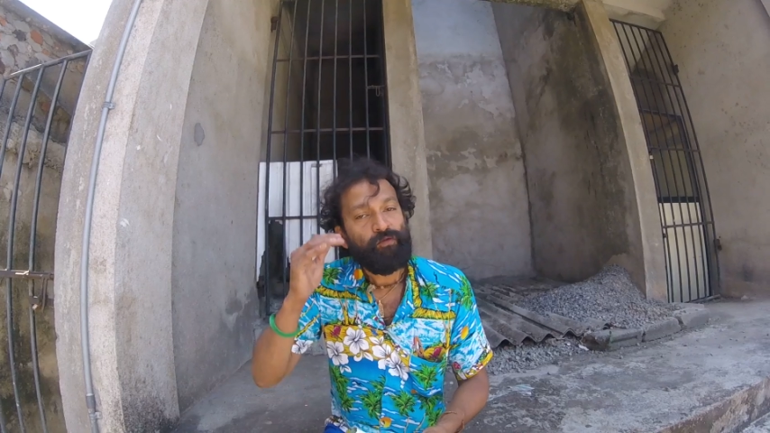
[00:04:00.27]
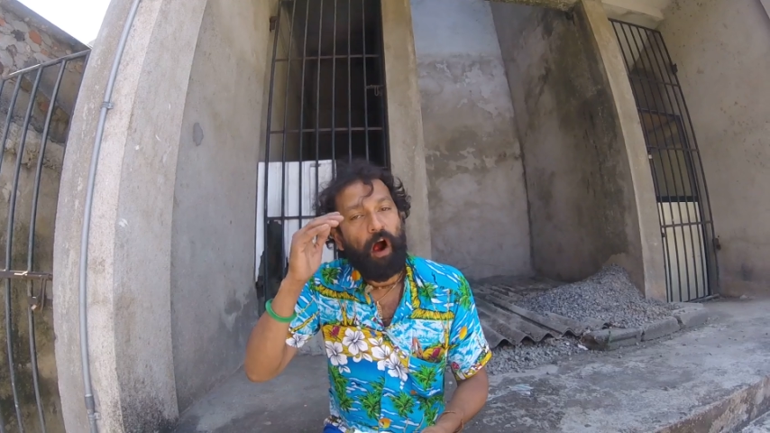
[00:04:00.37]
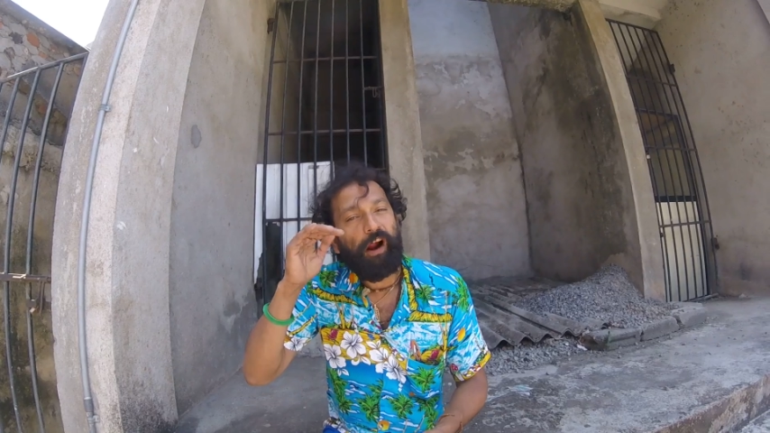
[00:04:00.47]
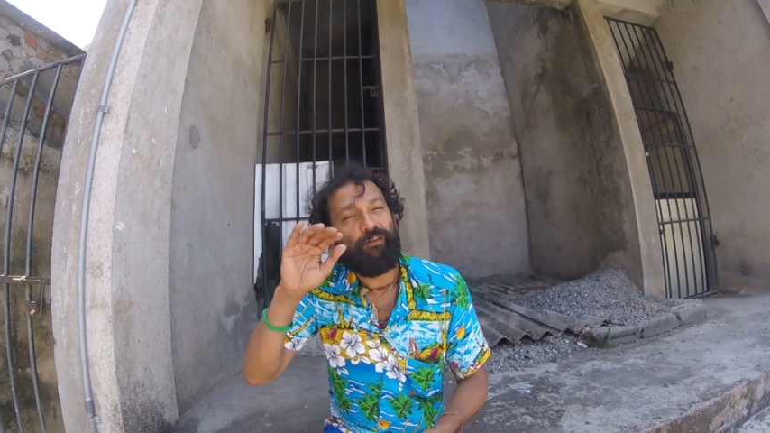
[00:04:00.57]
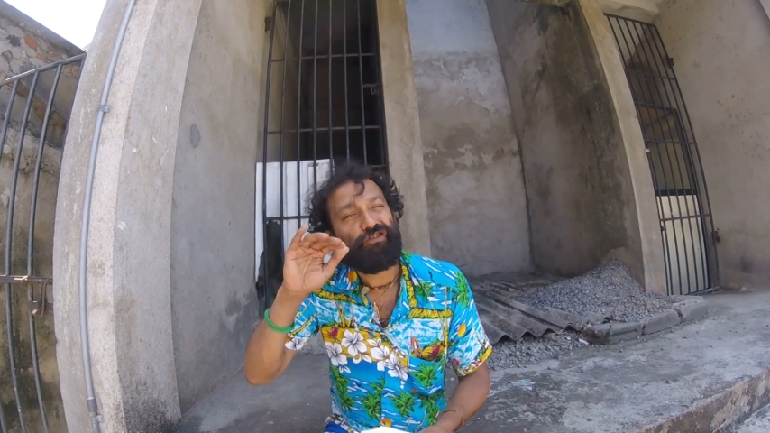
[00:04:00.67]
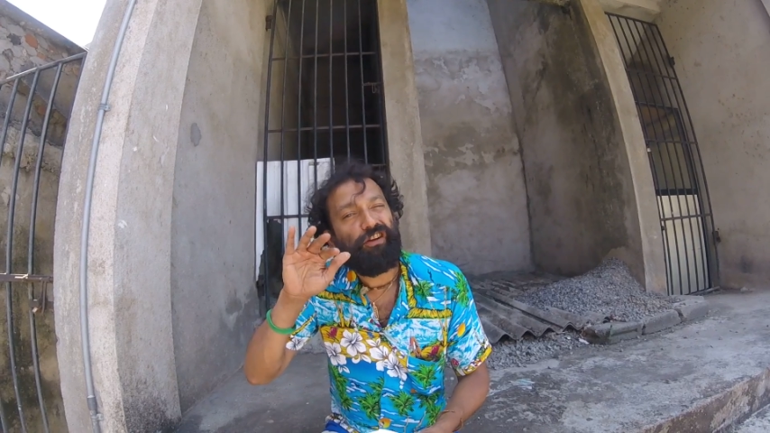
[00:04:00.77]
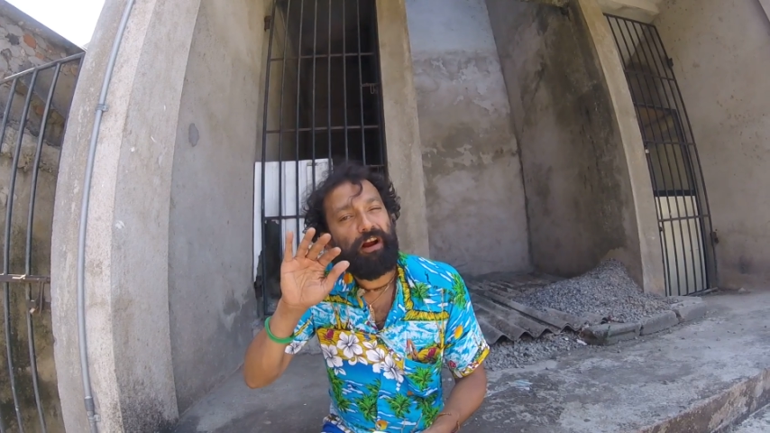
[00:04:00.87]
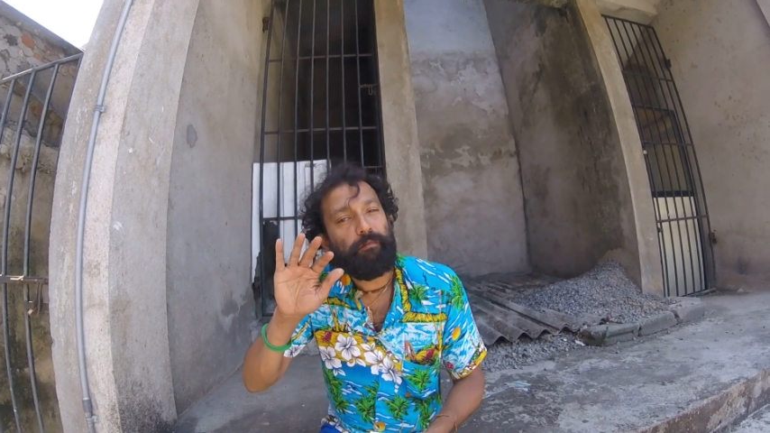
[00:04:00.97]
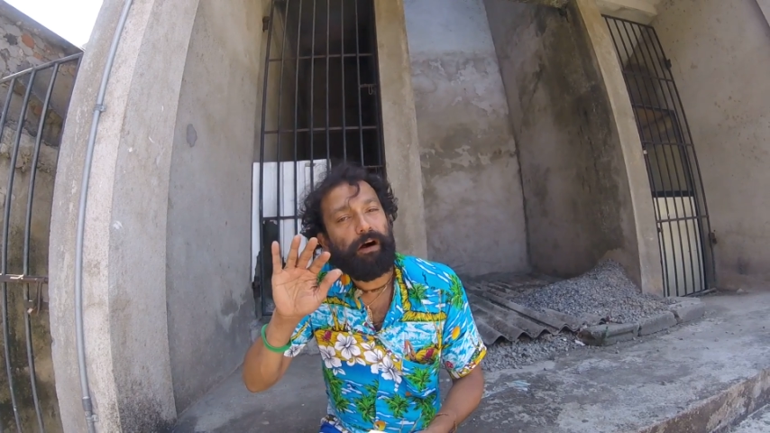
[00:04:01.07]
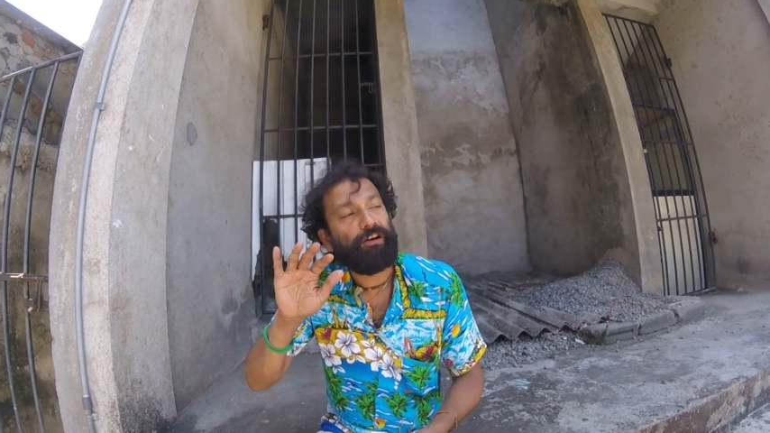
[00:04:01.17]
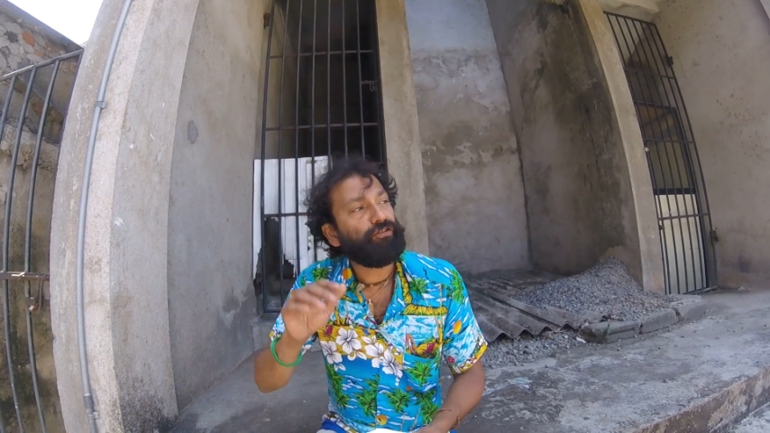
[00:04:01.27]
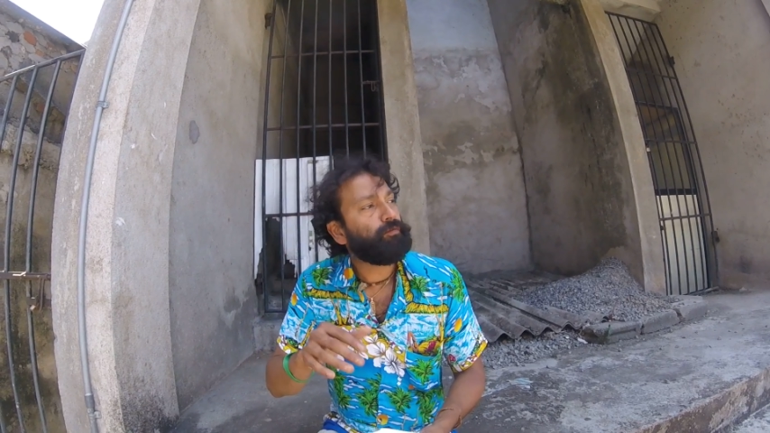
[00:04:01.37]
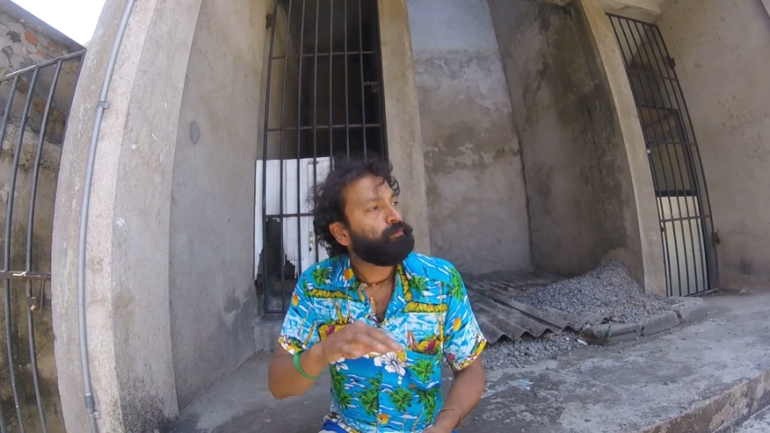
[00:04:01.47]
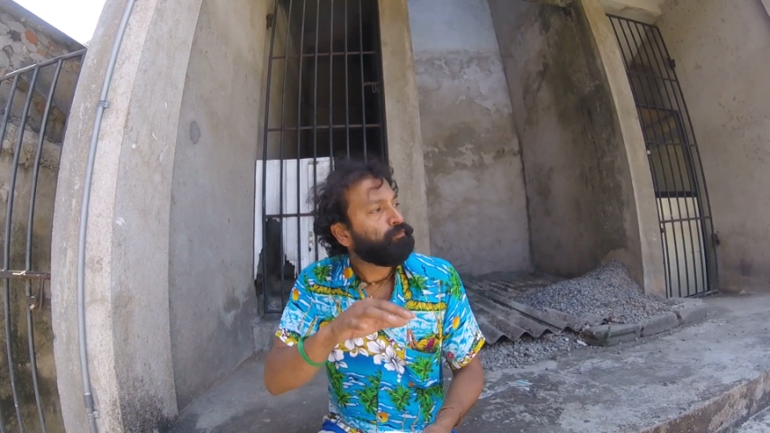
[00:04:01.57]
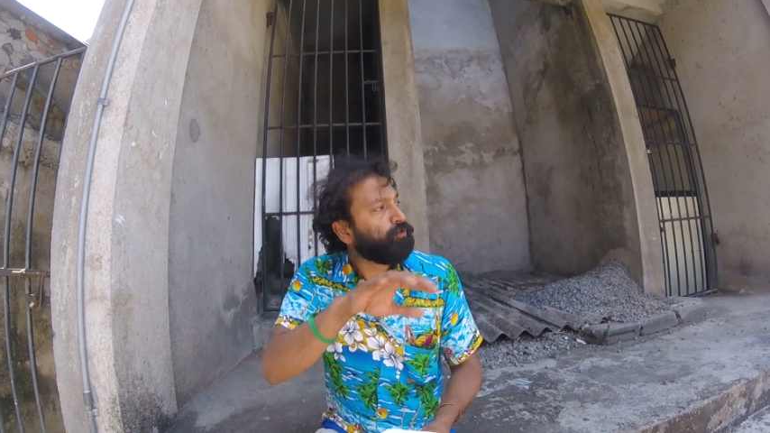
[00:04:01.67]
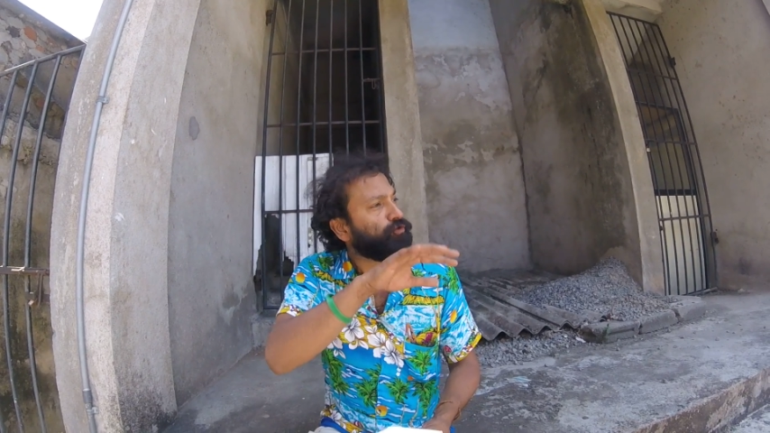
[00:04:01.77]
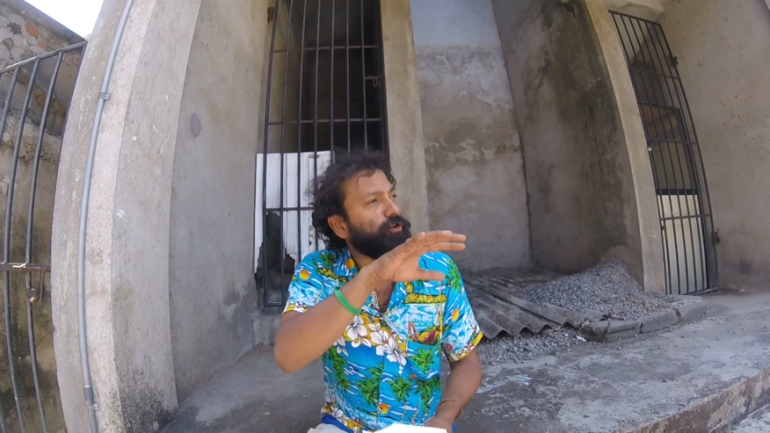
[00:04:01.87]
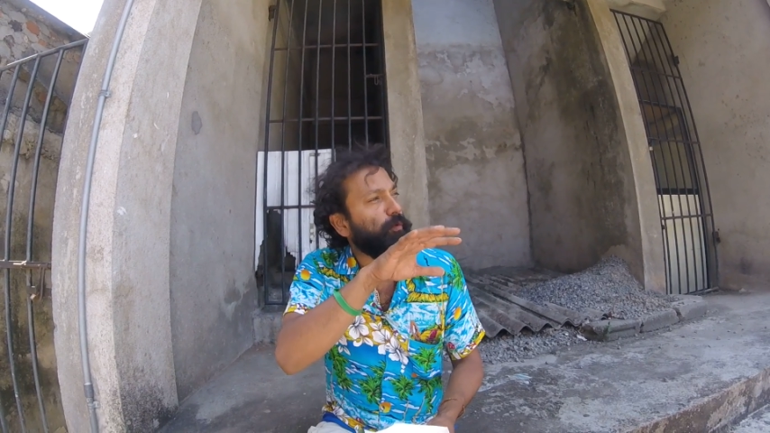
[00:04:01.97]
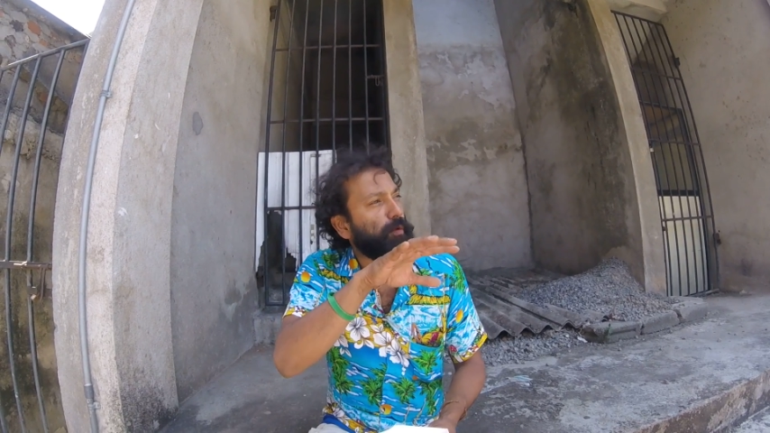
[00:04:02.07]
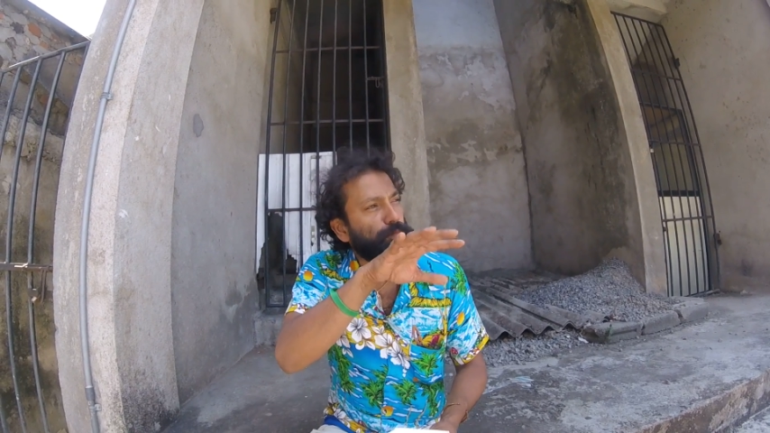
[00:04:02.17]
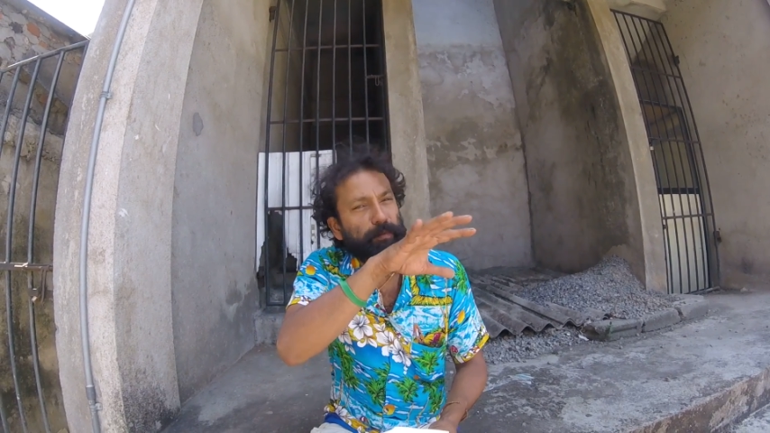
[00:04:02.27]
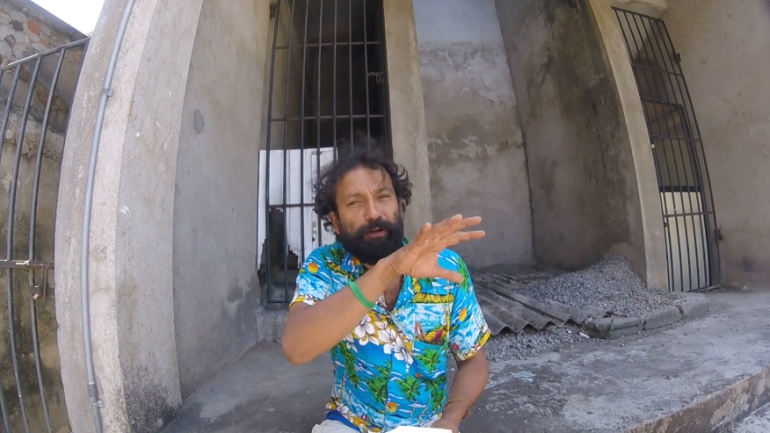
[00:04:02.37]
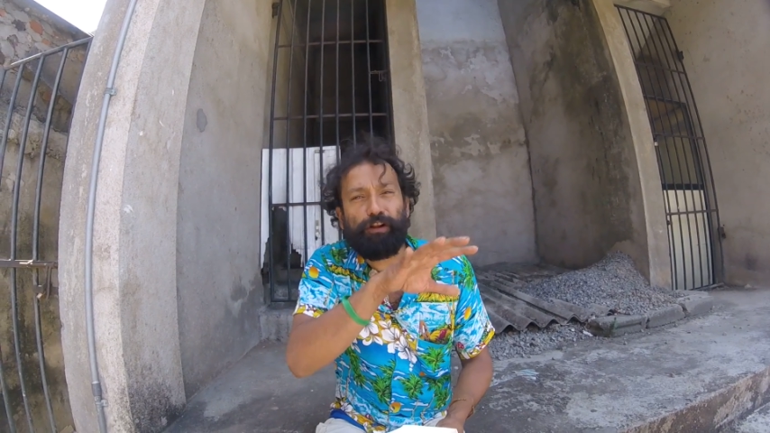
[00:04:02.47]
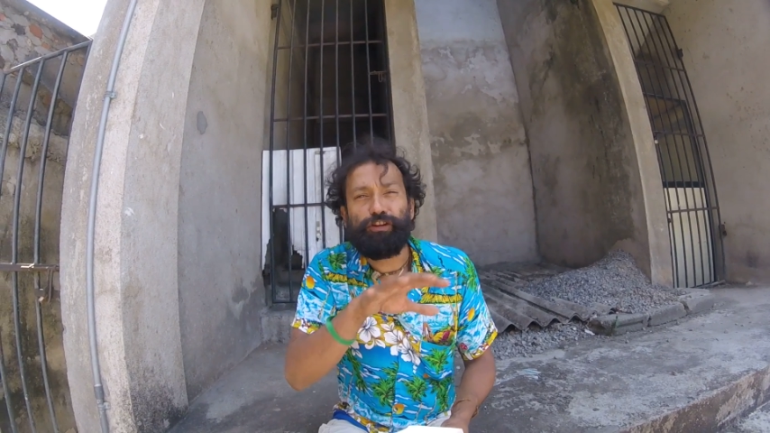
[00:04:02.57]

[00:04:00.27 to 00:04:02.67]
Gotta have a slight buzz so that when people